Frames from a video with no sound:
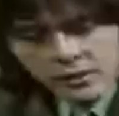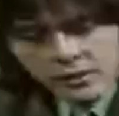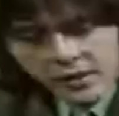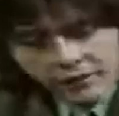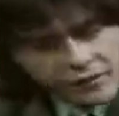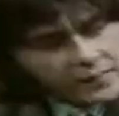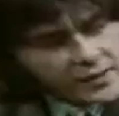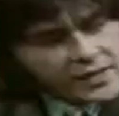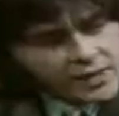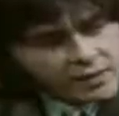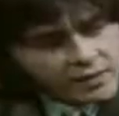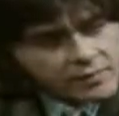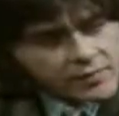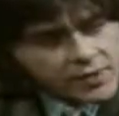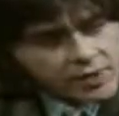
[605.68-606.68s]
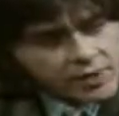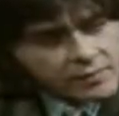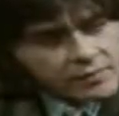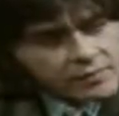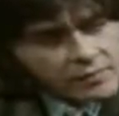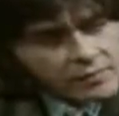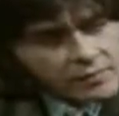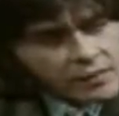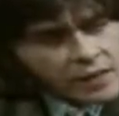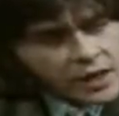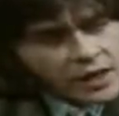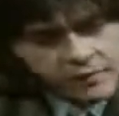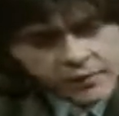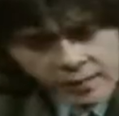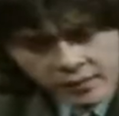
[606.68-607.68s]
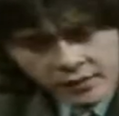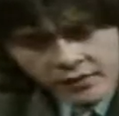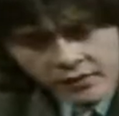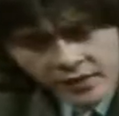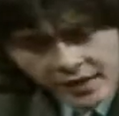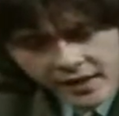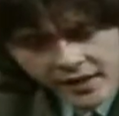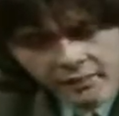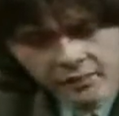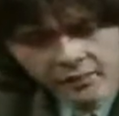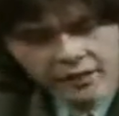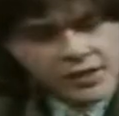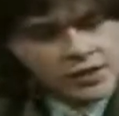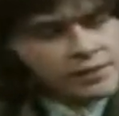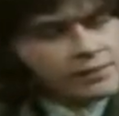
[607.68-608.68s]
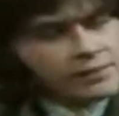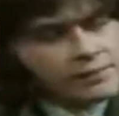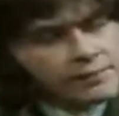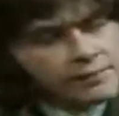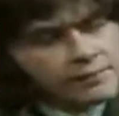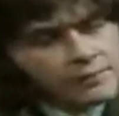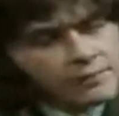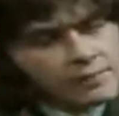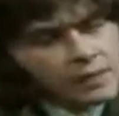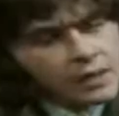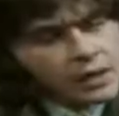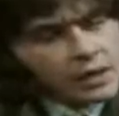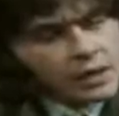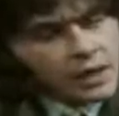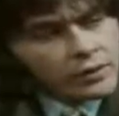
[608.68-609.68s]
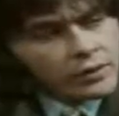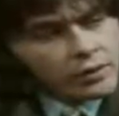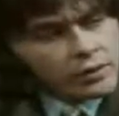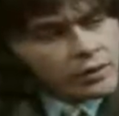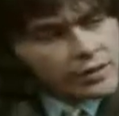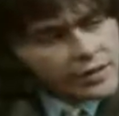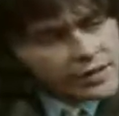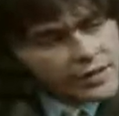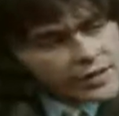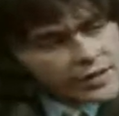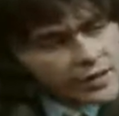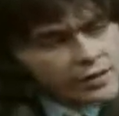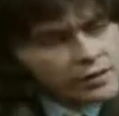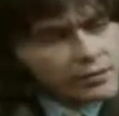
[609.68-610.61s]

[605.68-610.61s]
Geoffrey P. Scrimgeour, and a member of the banking profession. And all that entails,